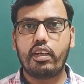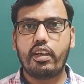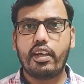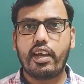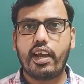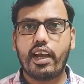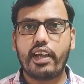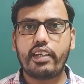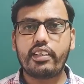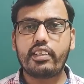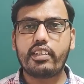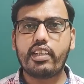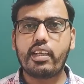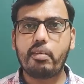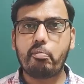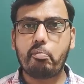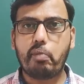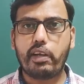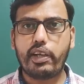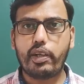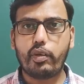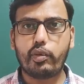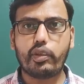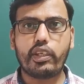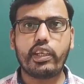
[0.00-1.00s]

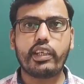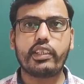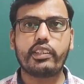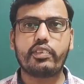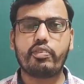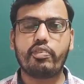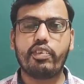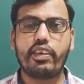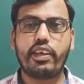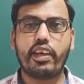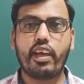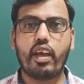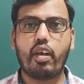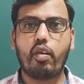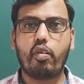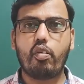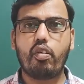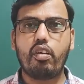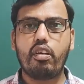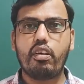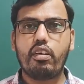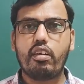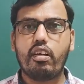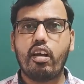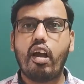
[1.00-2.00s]
antibiotics we have.
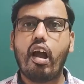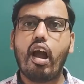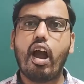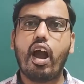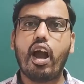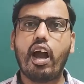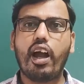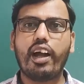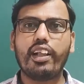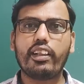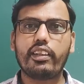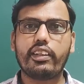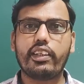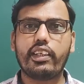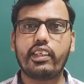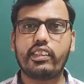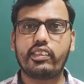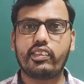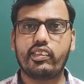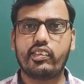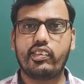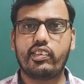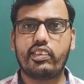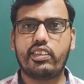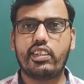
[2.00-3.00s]
All these
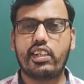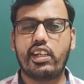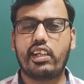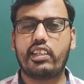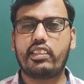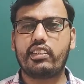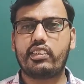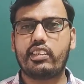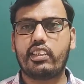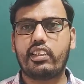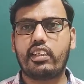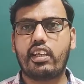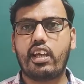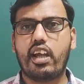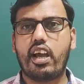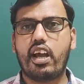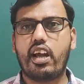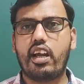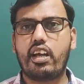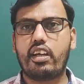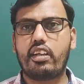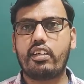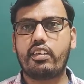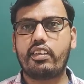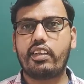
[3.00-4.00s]
drugs
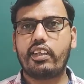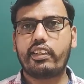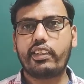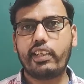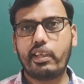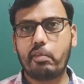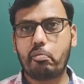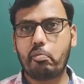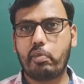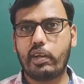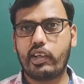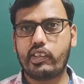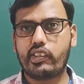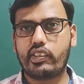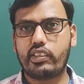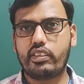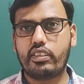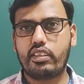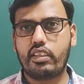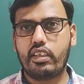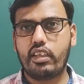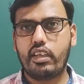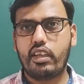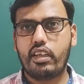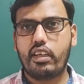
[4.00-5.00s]
are nothing but
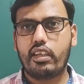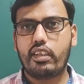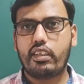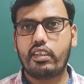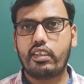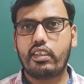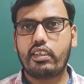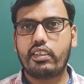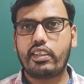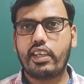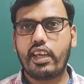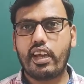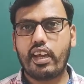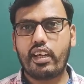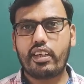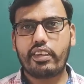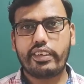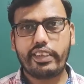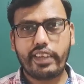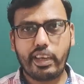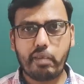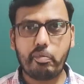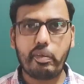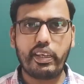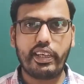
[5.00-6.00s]
they are
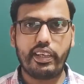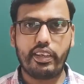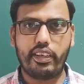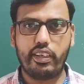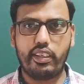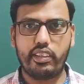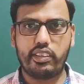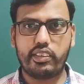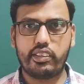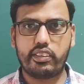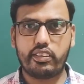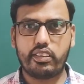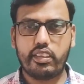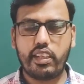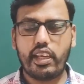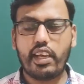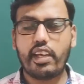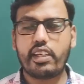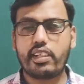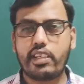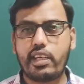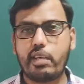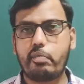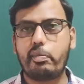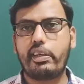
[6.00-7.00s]
chemicals. They
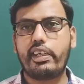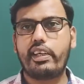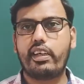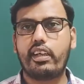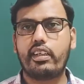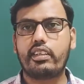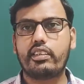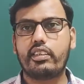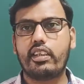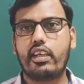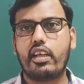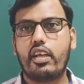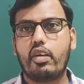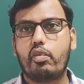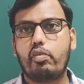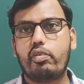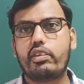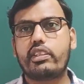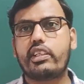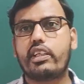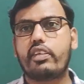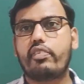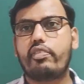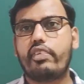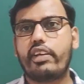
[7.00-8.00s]
are chemicals
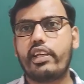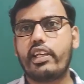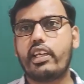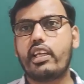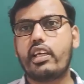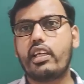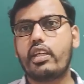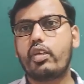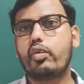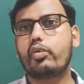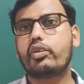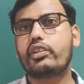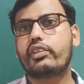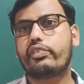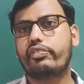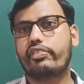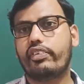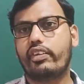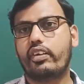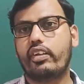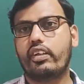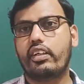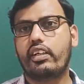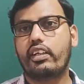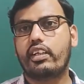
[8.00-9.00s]
which are very
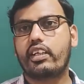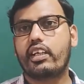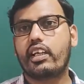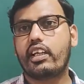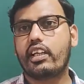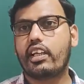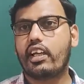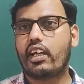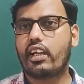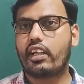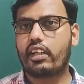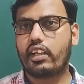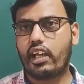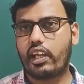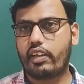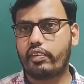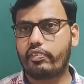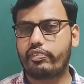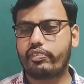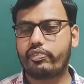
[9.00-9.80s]
useful in our life.